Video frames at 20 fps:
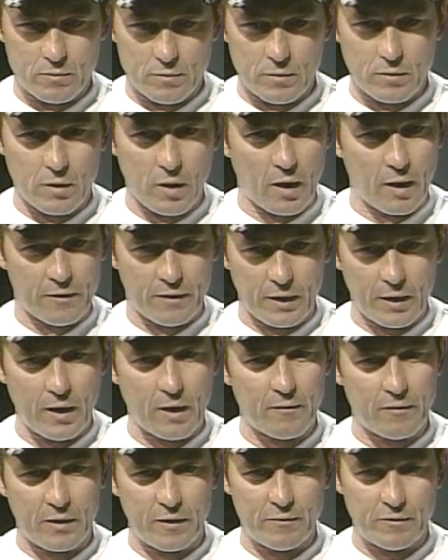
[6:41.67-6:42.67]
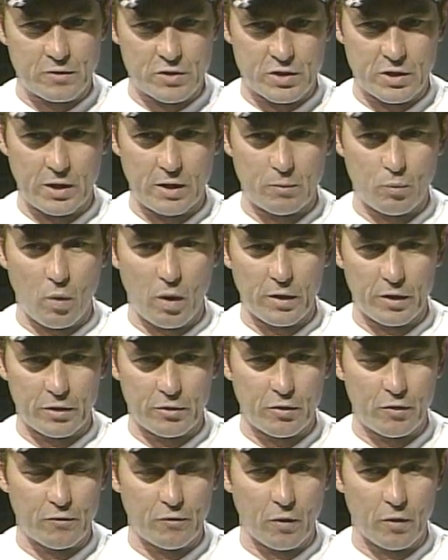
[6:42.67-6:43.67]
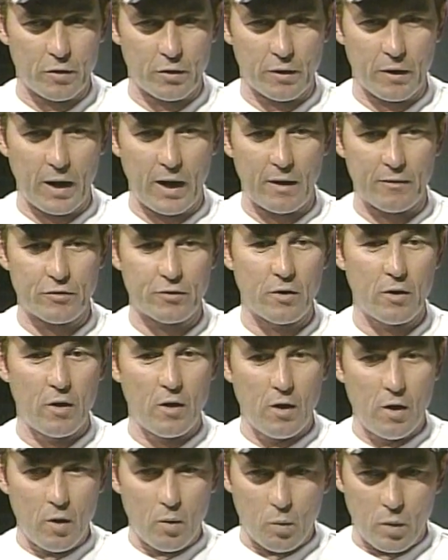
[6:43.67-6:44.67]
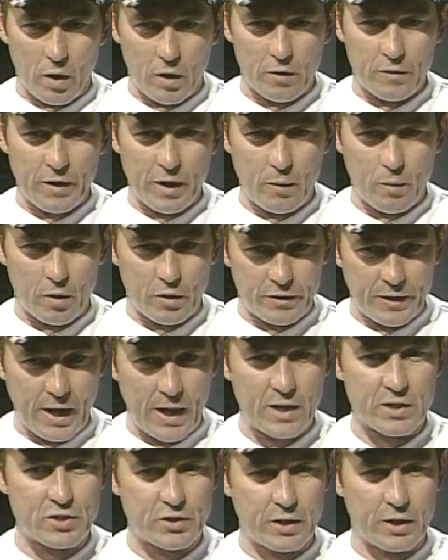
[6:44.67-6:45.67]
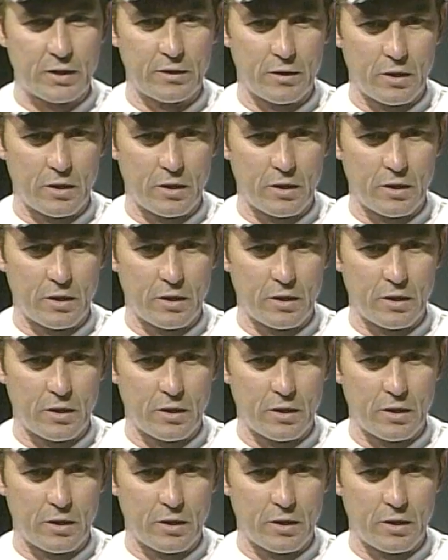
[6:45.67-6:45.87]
I think I've even seen one or two photographs where they were testing the